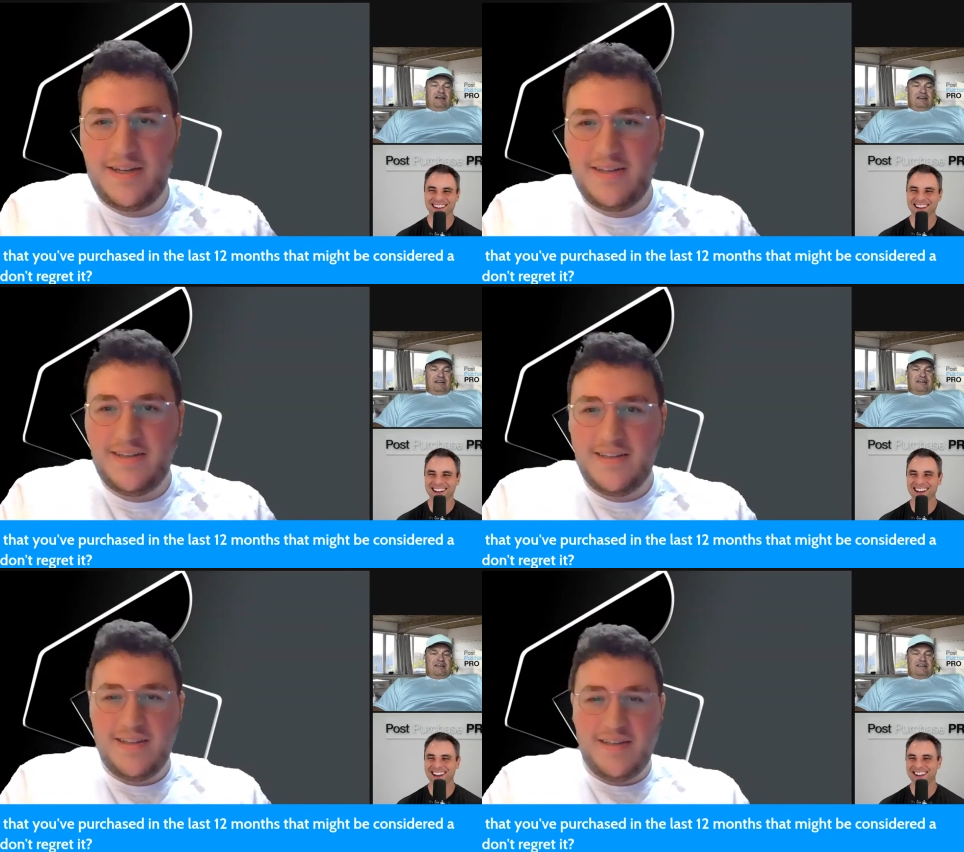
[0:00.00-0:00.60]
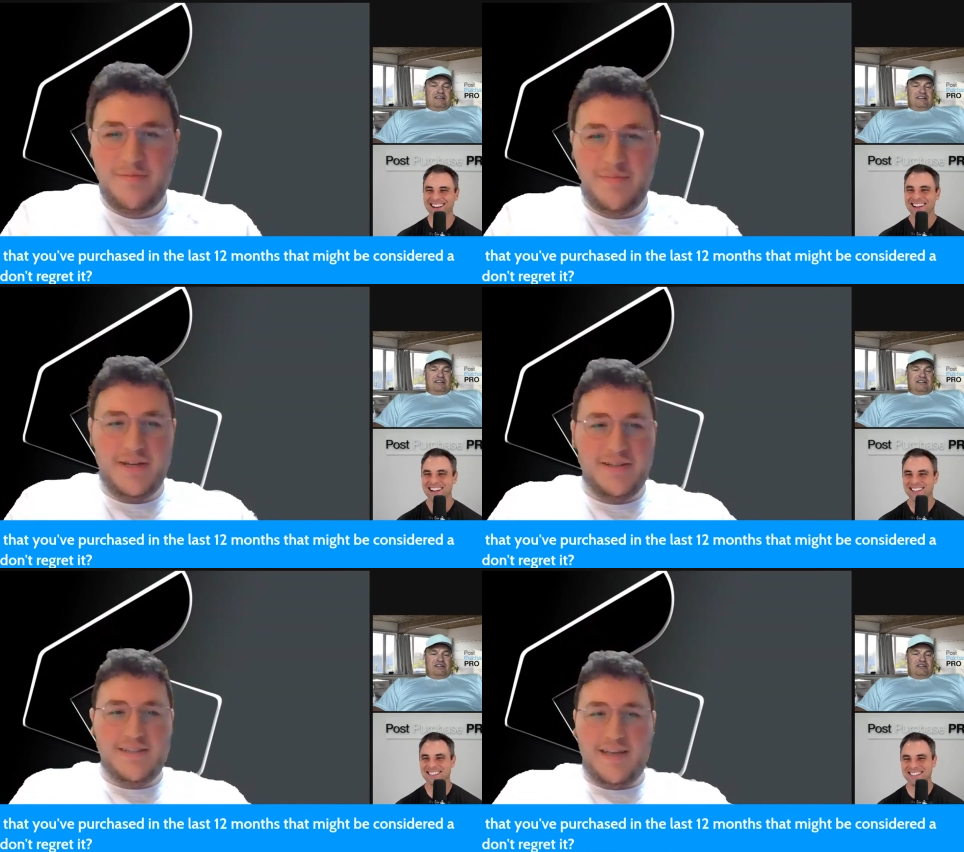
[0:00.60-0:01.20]
Speaker 1: yeah.
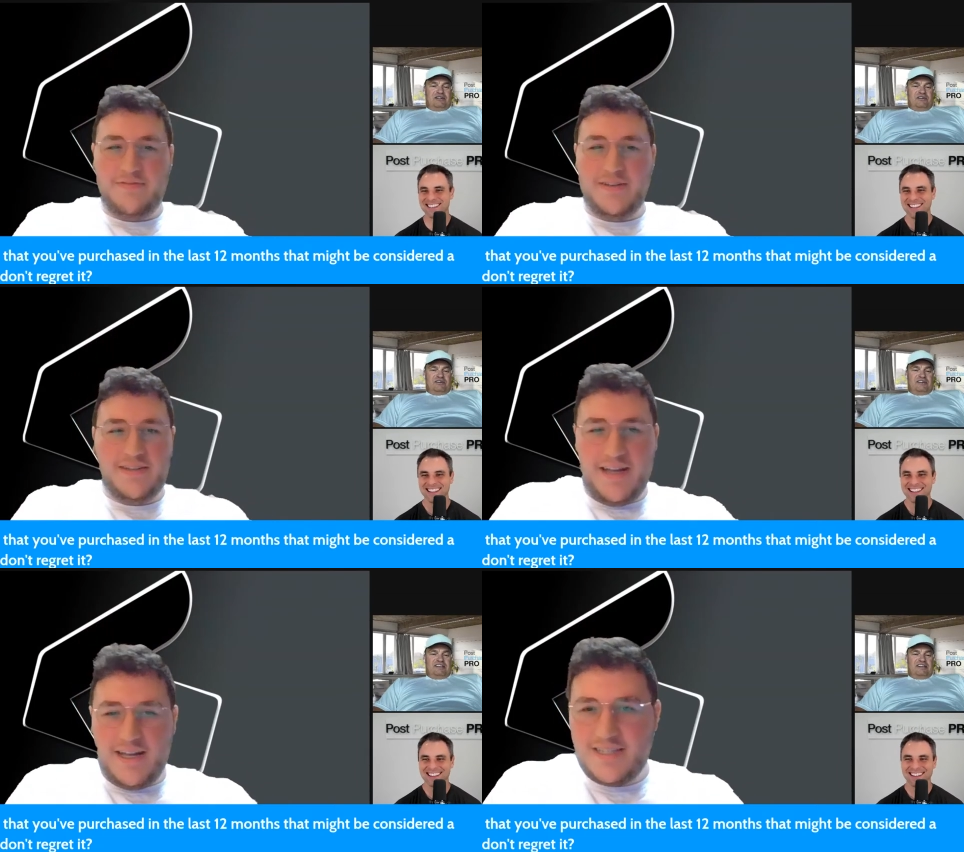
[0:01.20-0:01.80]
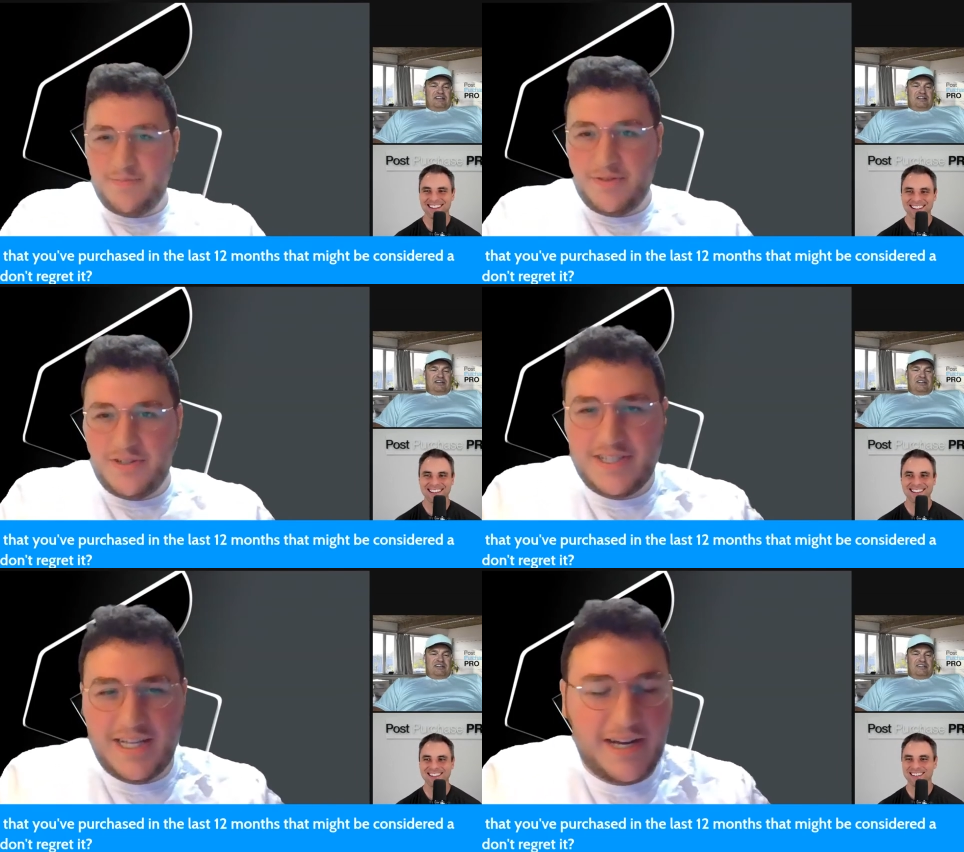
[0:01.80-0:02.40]
definitely not a splurge
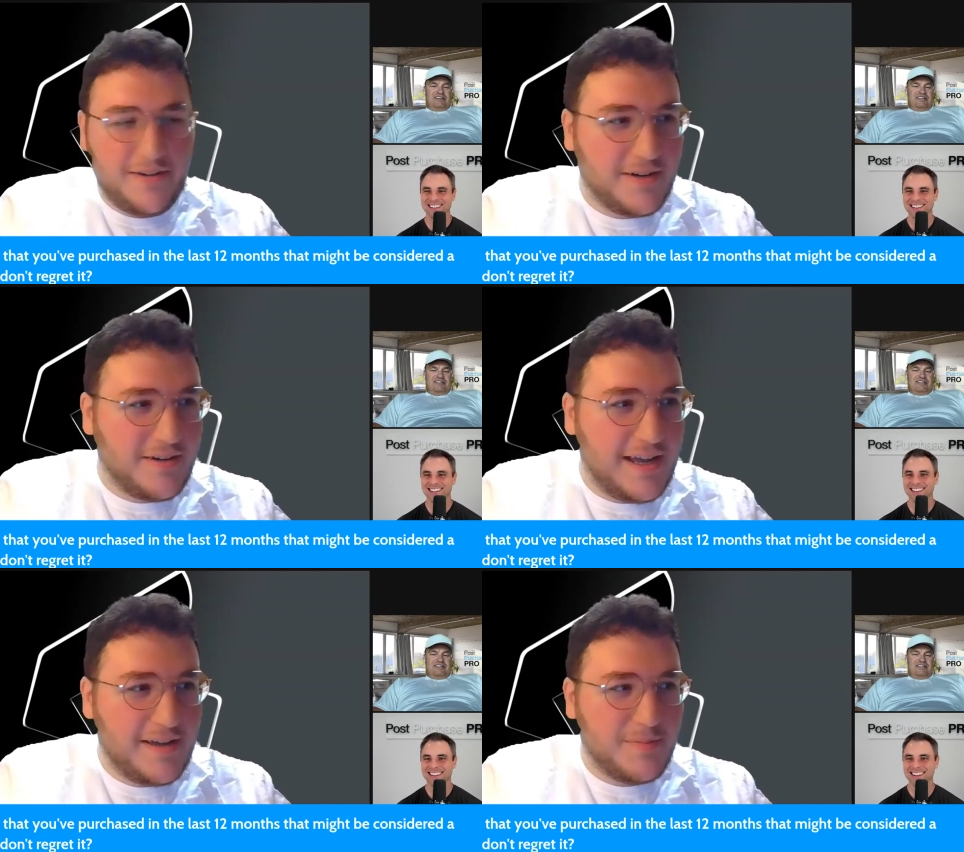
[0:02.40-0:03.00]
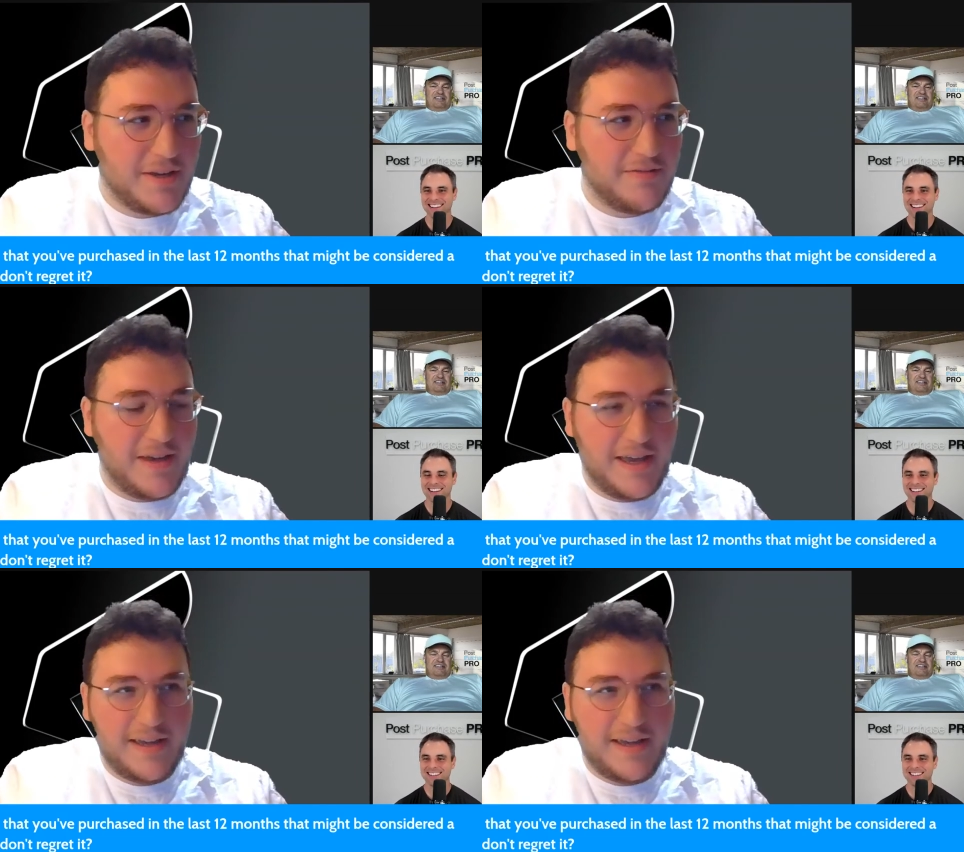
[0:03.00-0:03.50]
that I regret. Big fan.